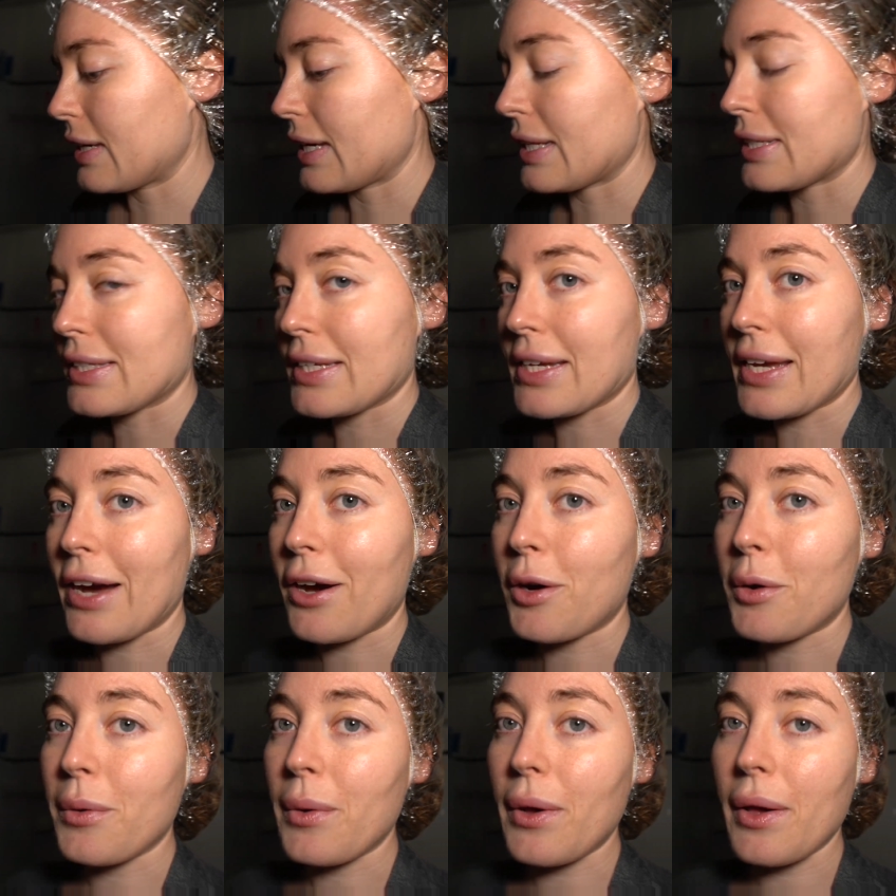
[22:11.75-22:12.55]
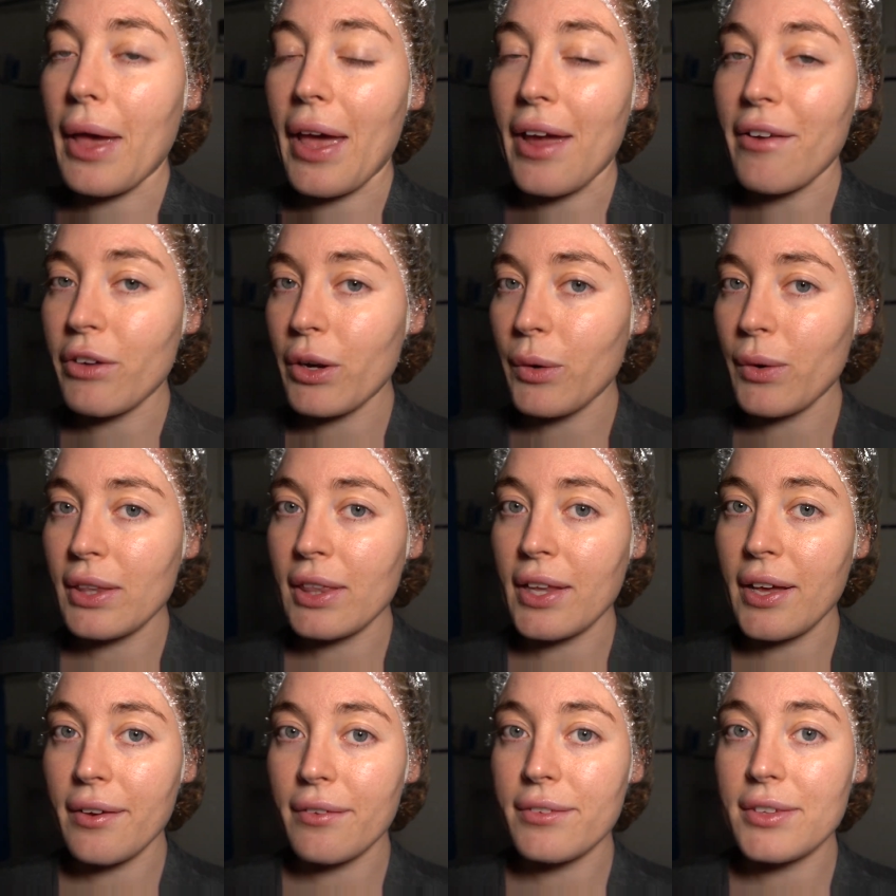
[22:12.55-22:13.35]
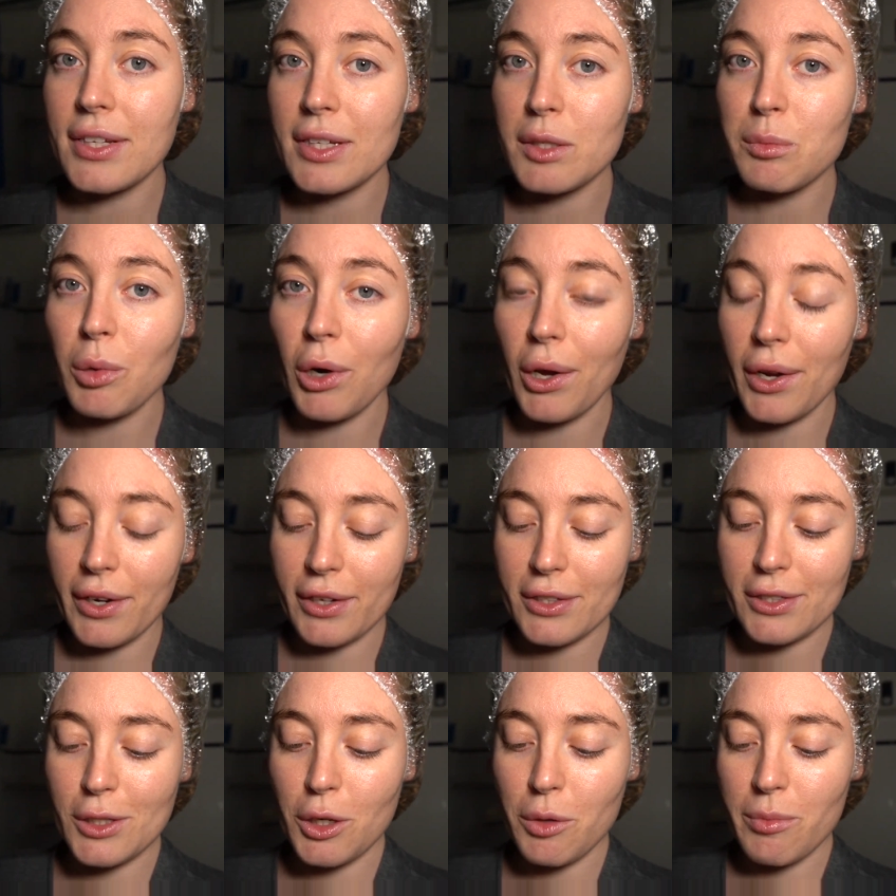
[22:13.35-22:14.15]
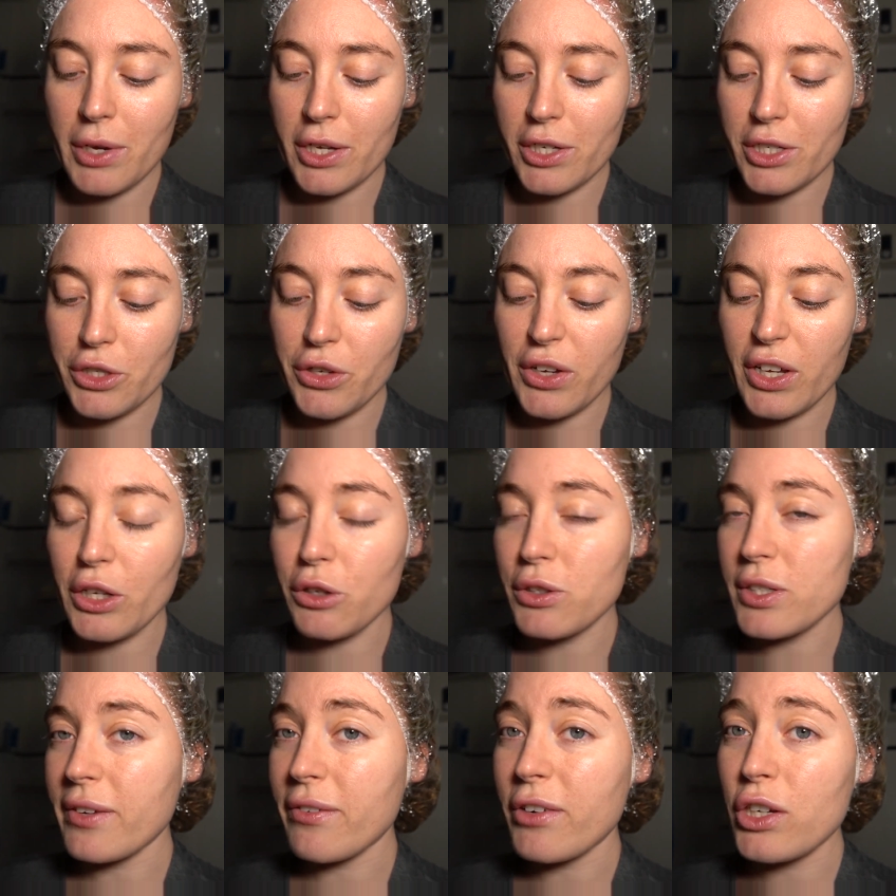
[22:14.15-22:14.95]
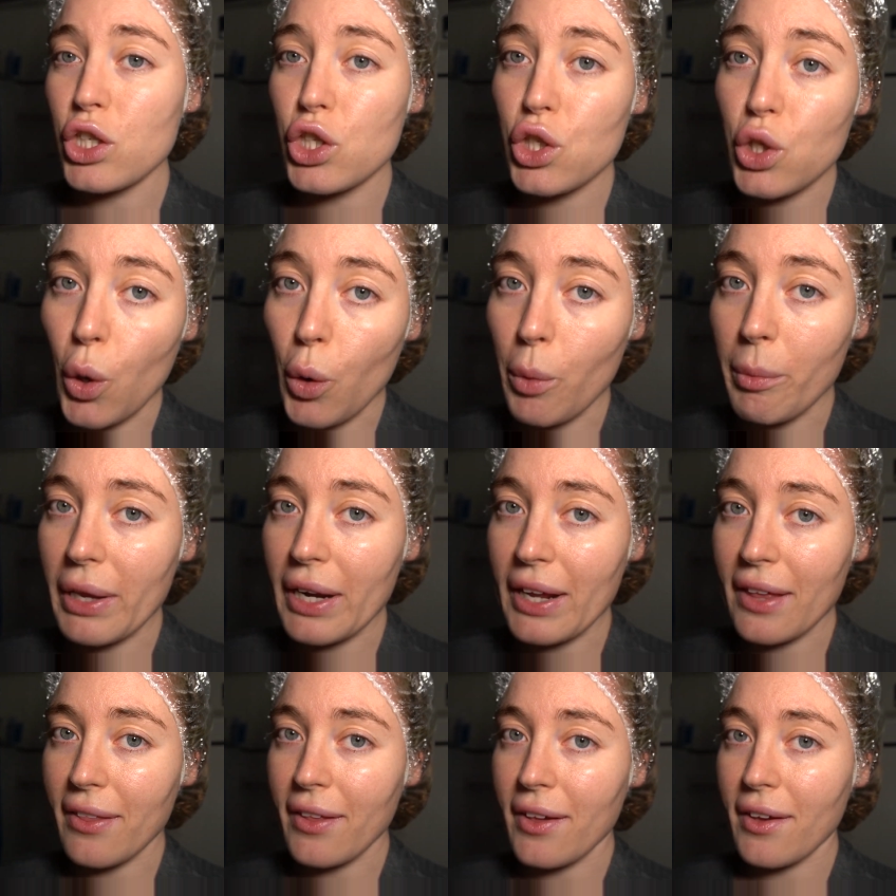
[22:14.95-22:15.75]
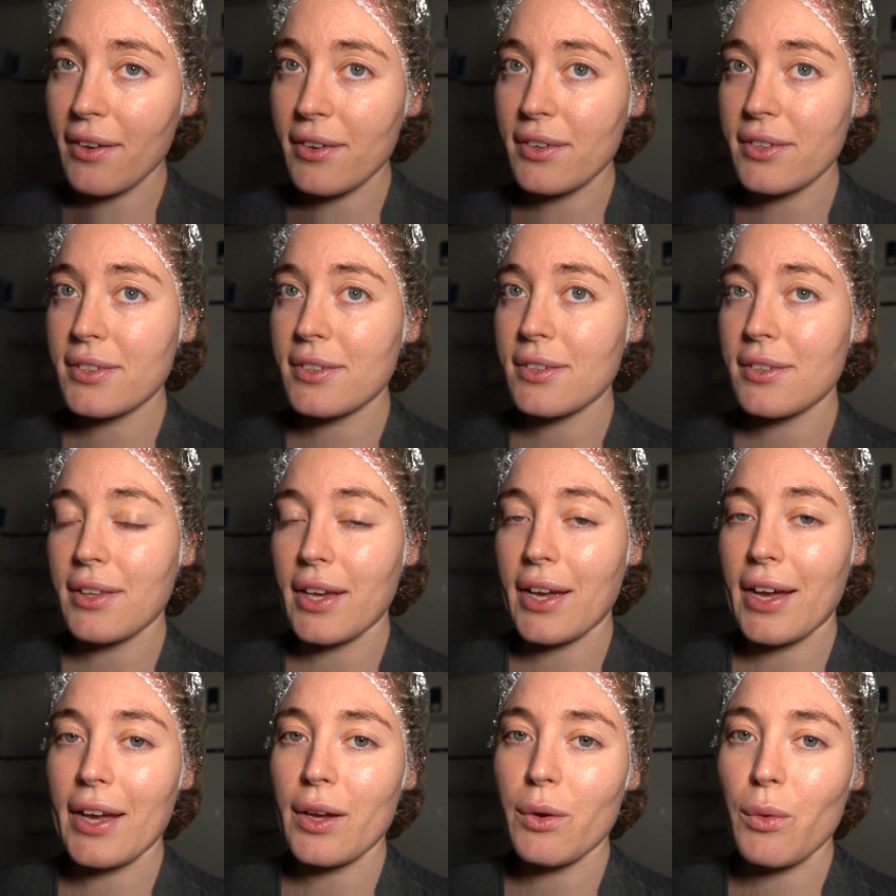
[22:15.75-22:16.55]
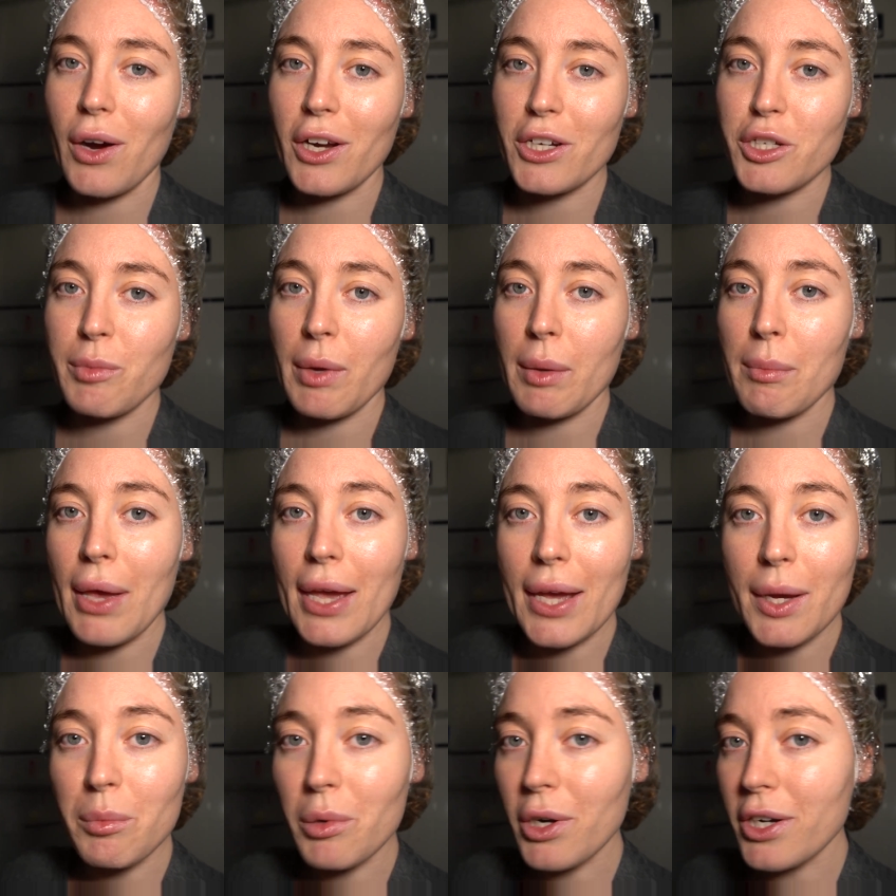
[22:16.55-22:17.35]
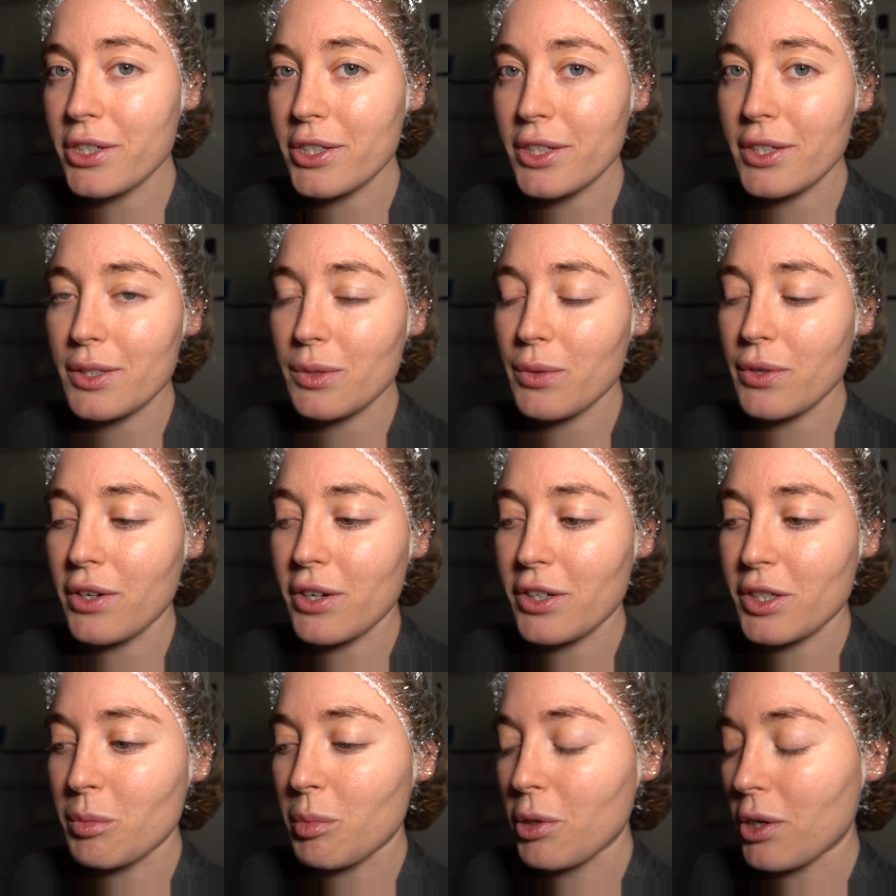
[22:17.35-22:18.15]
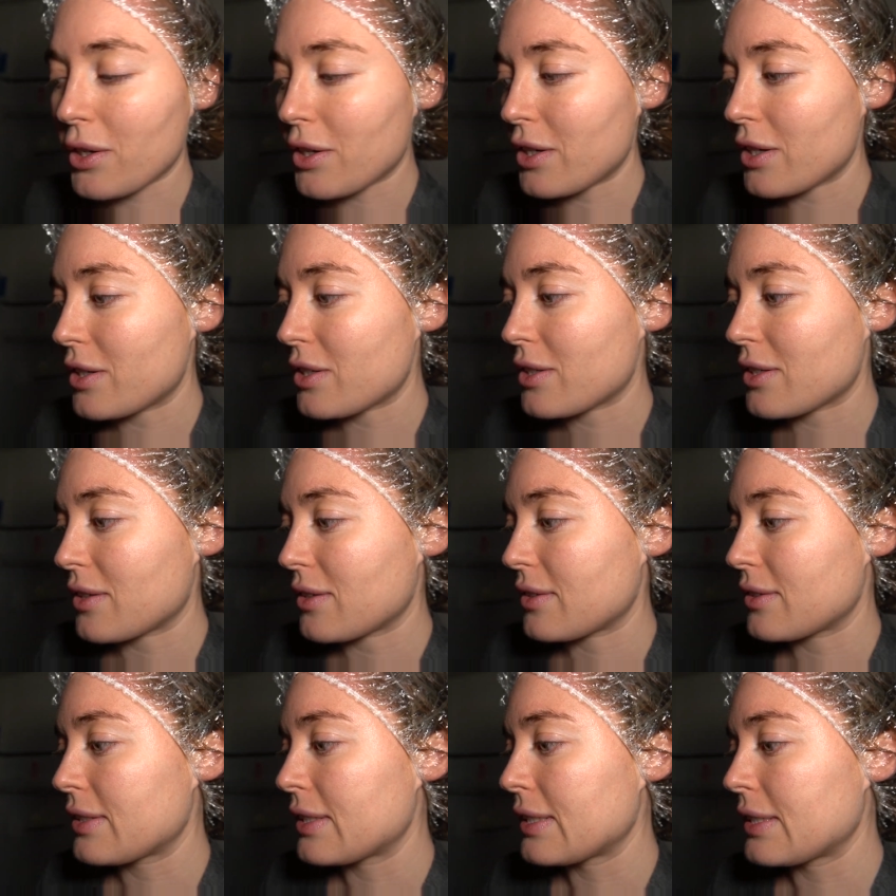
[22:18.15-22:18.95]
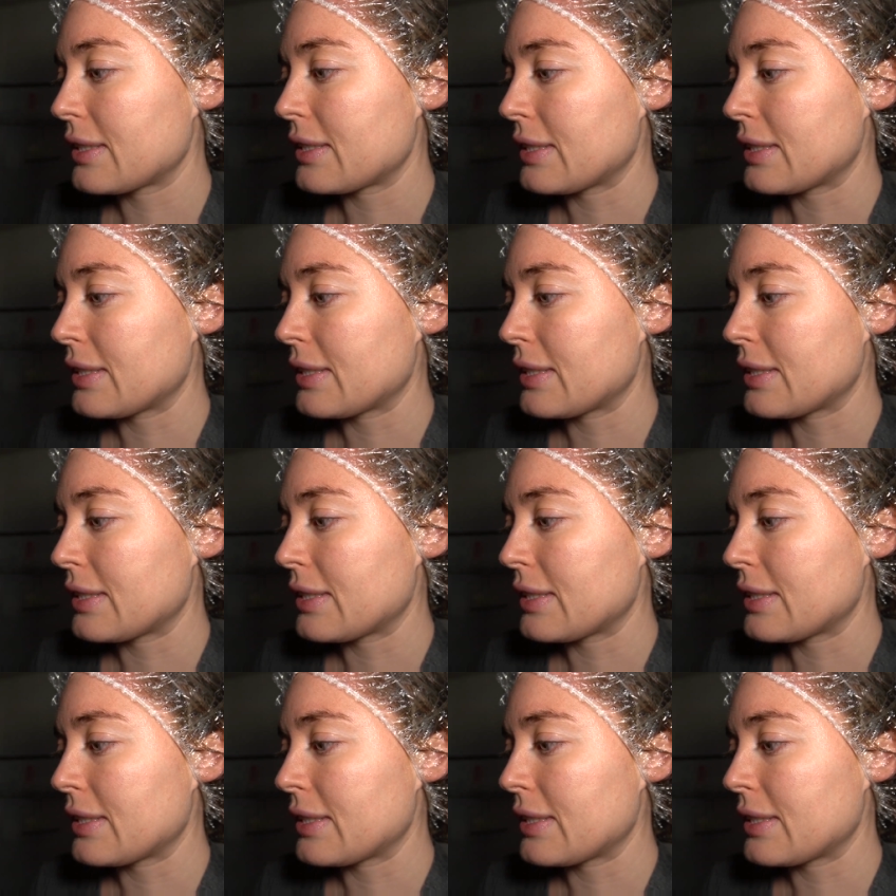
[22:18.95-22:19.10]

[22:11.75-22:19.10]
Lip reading: and see how everyone loves this product so much. You can use it for so many things. Like, I wash my makeup brushes with Dr. Bronner's, and